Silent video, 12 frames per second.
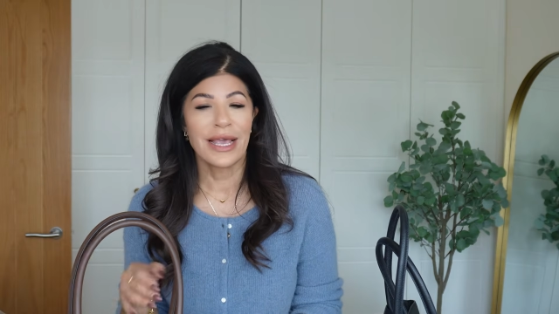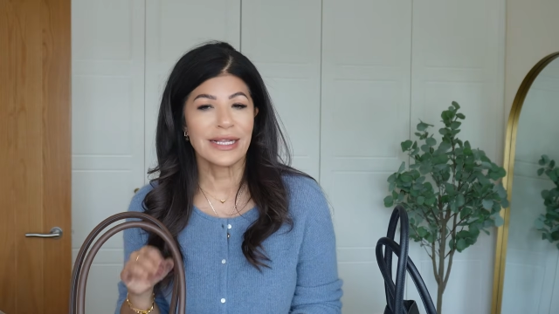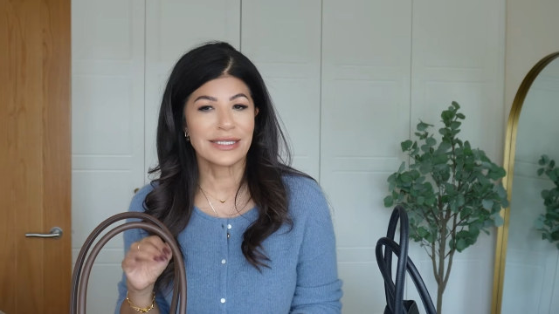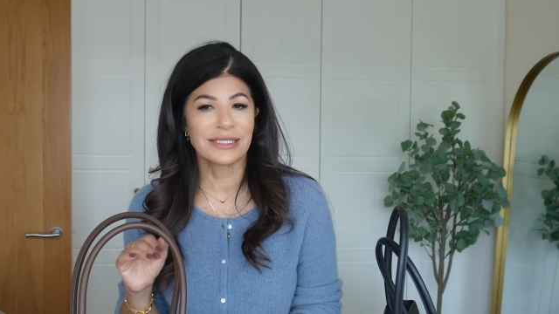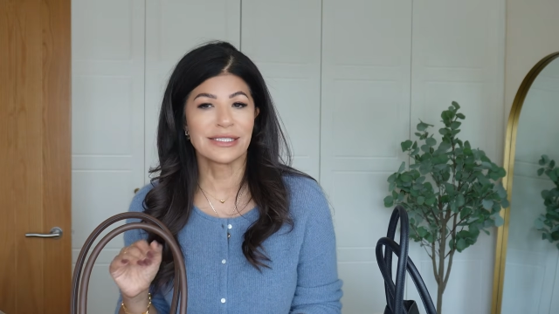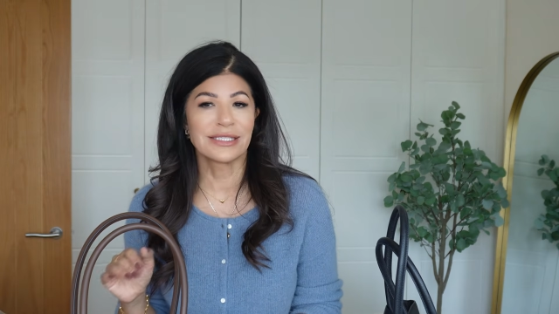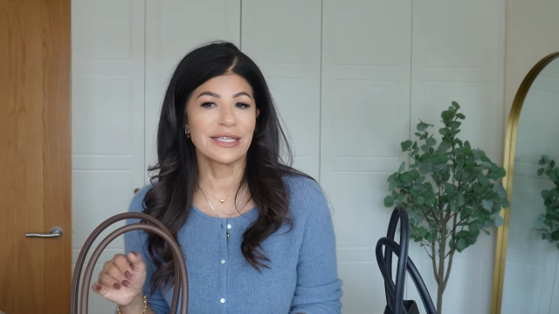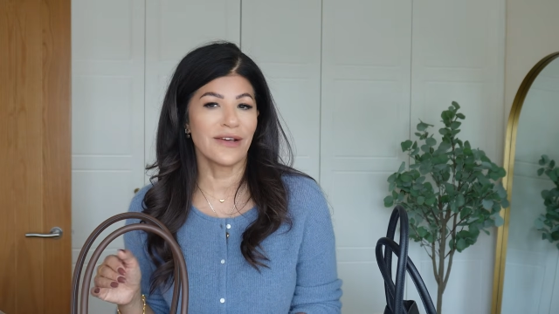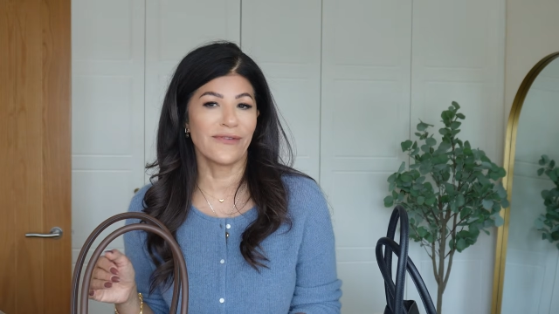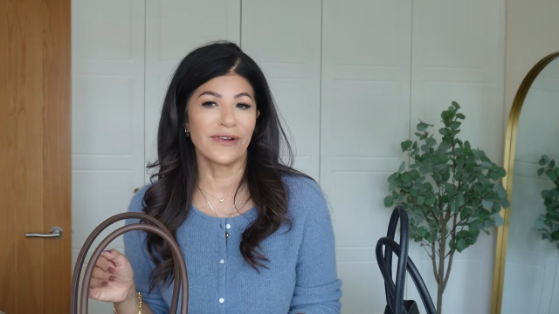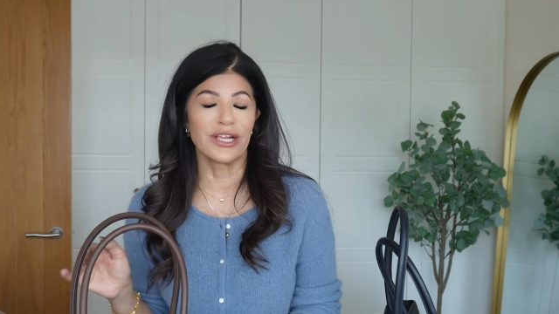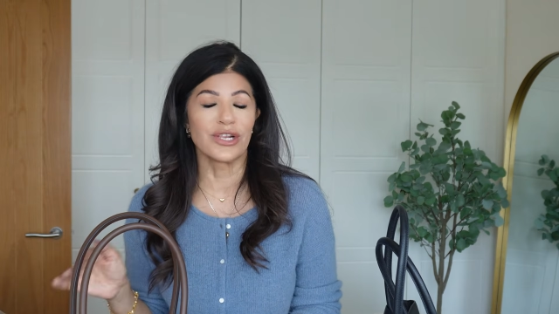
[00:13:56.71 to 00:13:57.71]
it's
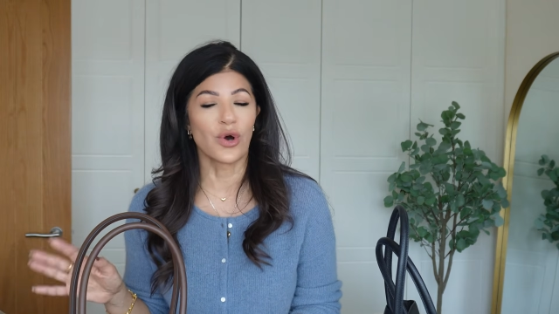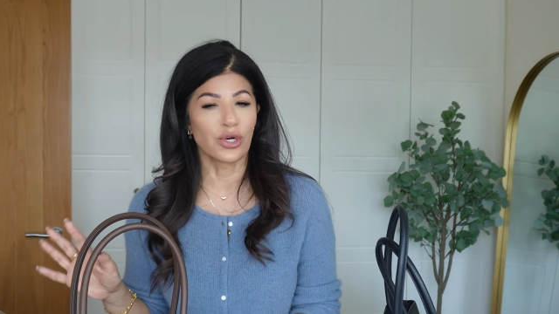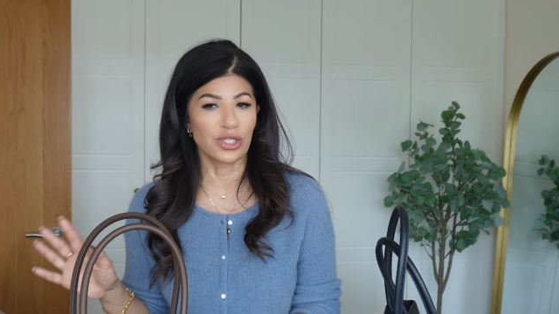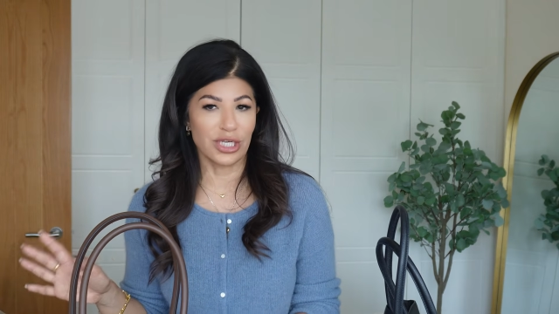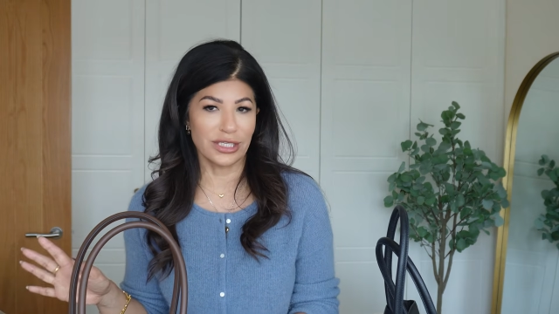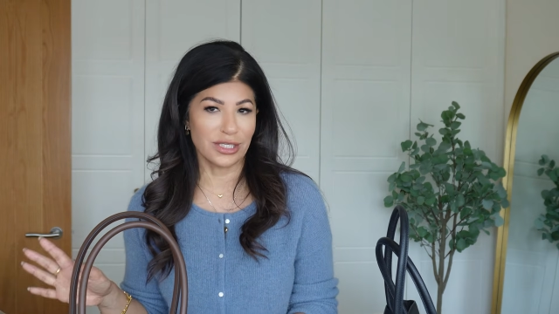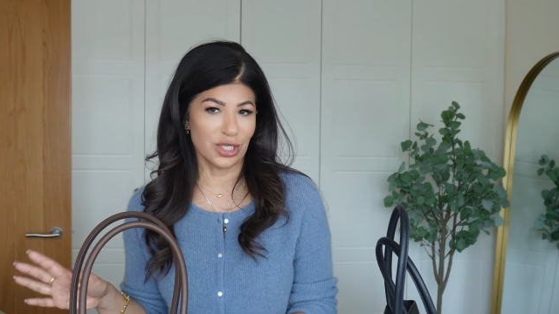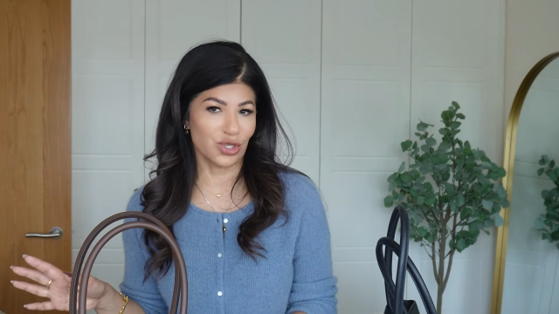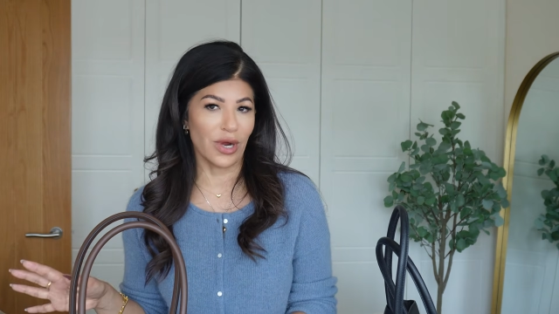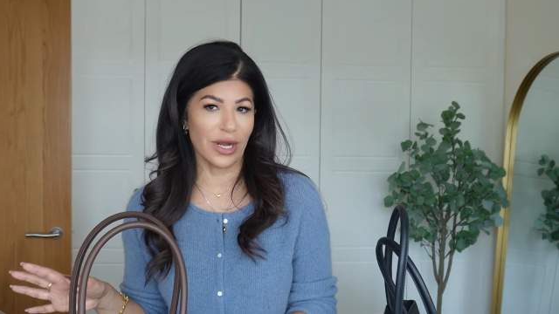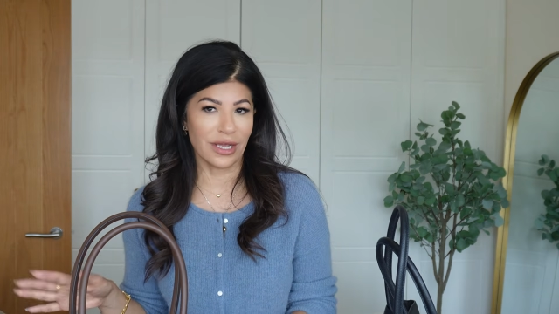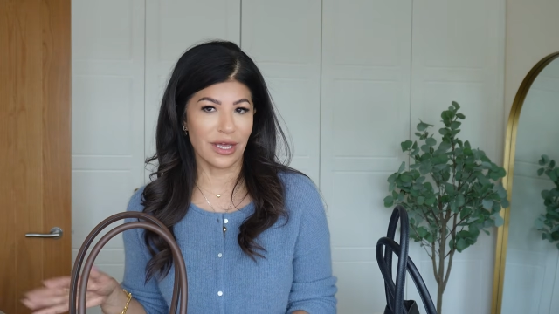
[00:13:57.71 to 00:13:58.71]
definitely not just a
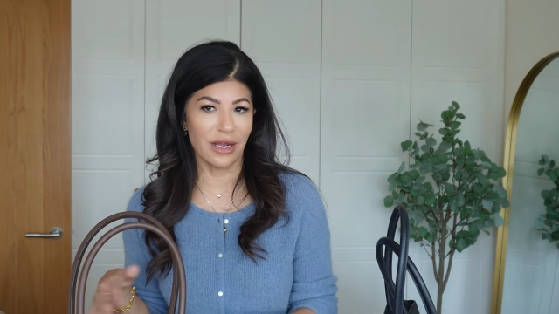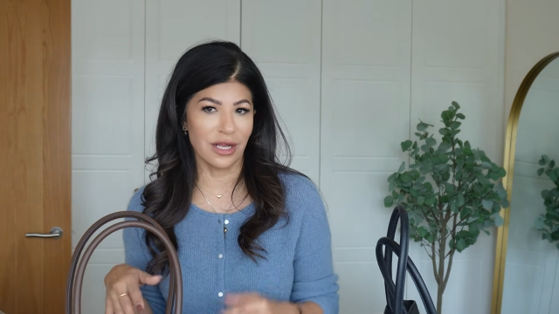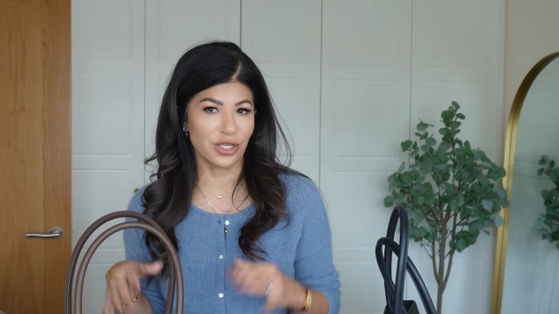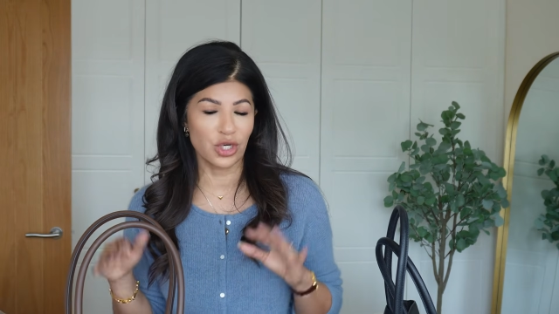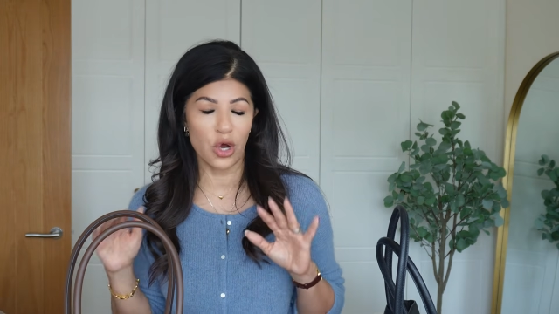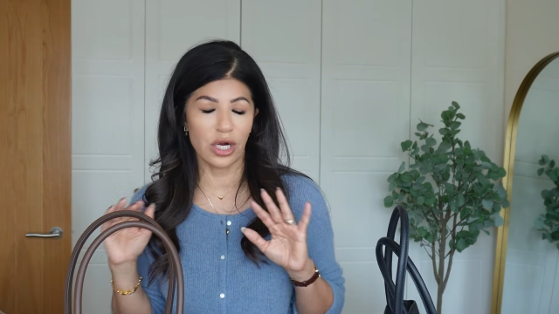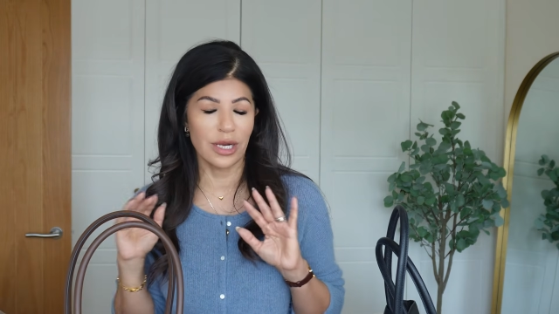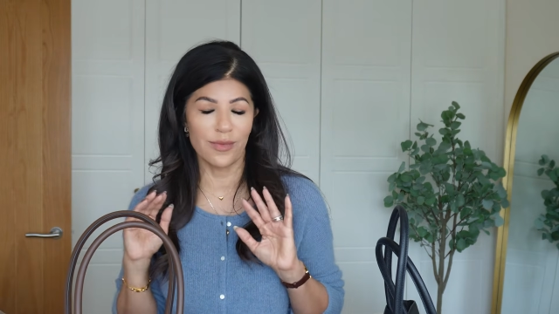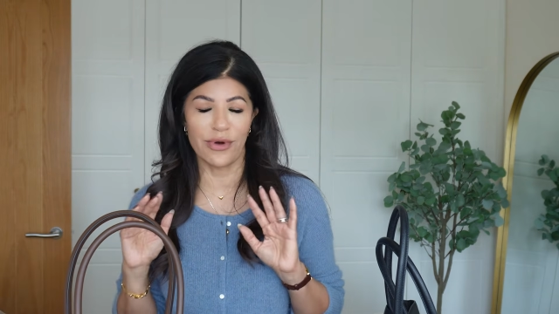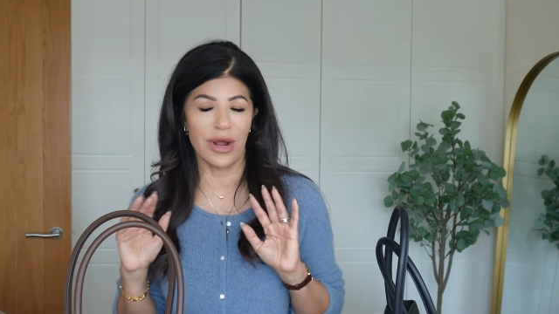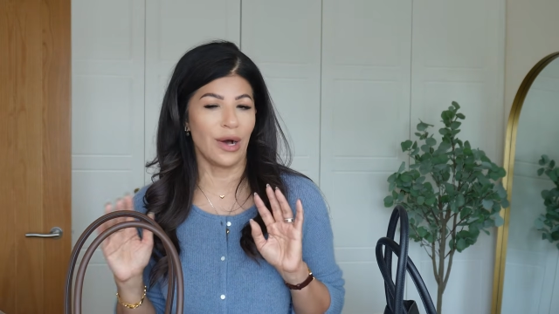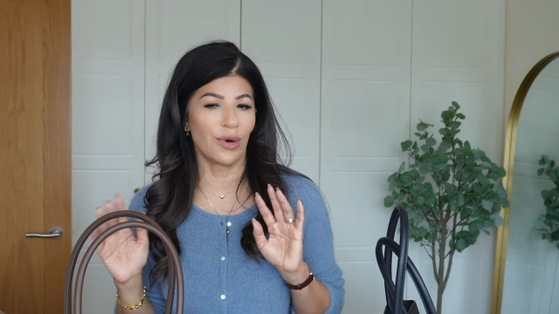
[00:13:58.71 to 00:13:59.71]
trend colour.
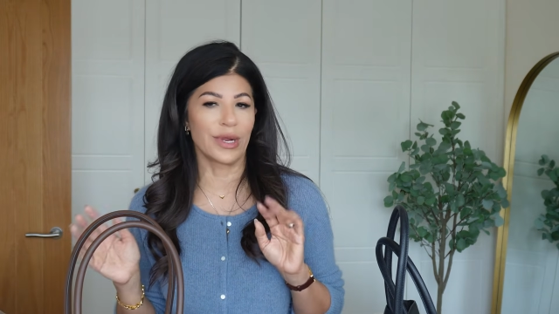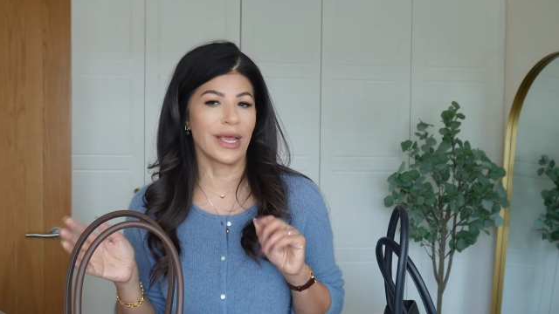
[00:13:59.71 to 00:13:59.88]
Chocolate brown